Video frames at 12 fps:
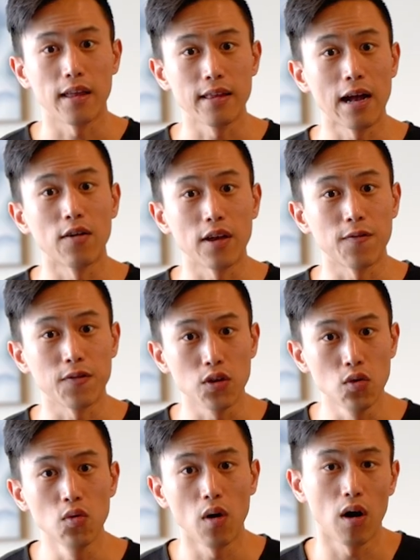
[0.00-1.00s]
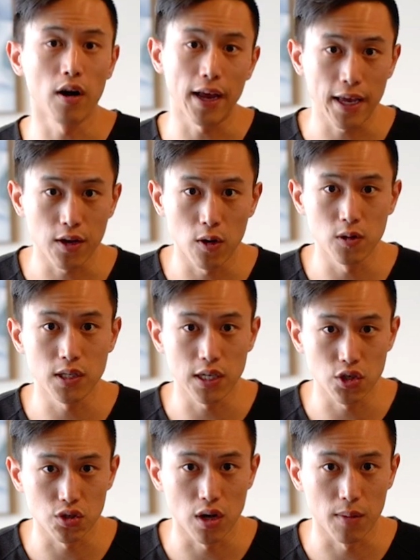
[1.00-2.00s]
Now, if you are a ghost
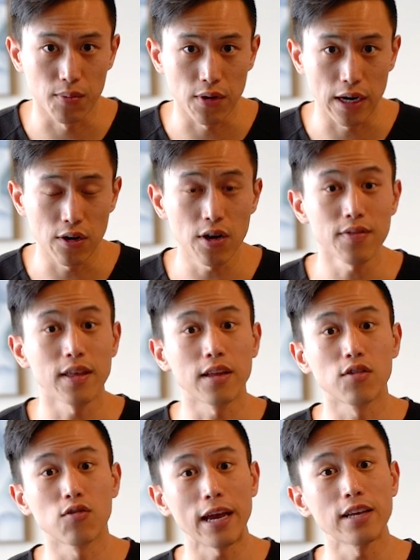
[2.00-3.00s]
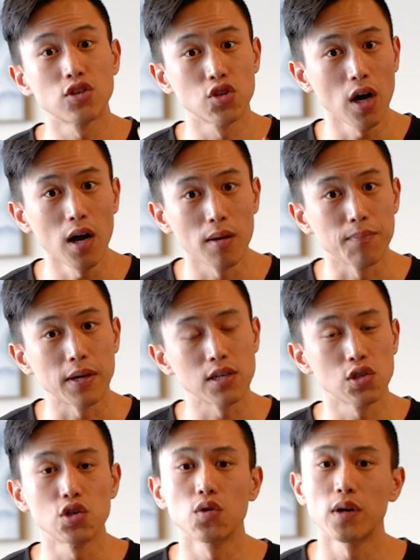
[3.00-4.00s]
kitchen operator, then great job
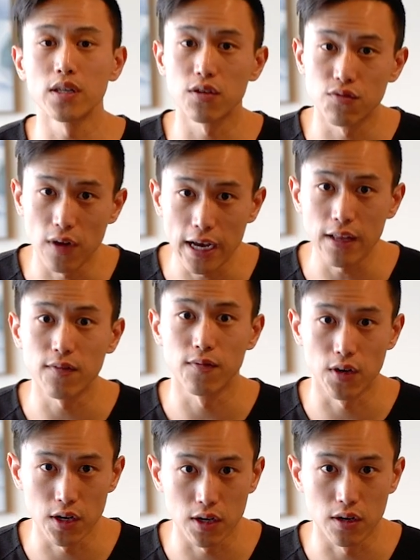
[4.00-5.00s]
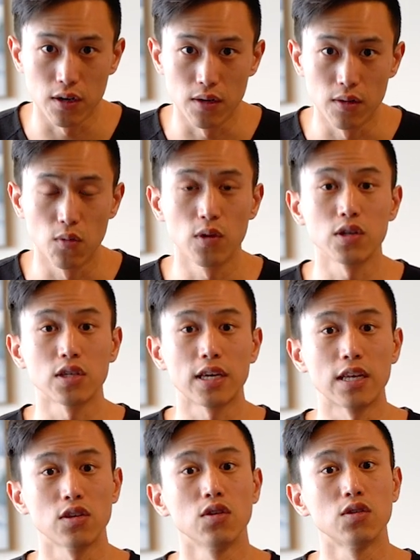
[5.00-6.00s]
because you're in the right vertical. What
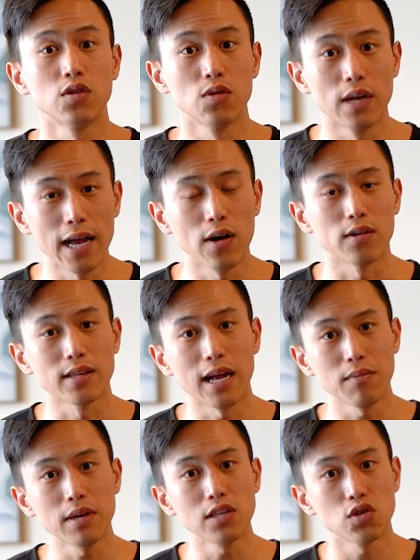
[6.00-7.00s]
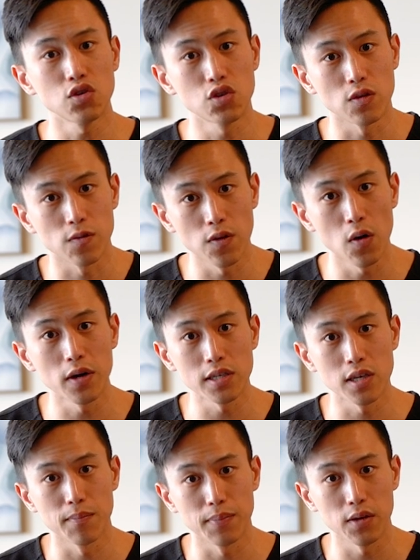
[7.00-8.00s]
can you do now? That means you should
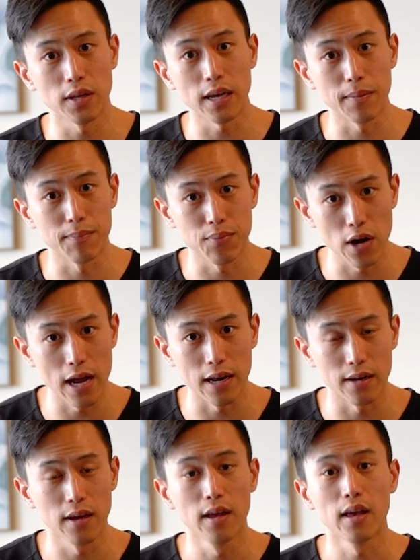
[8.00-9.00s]
focus on building a brand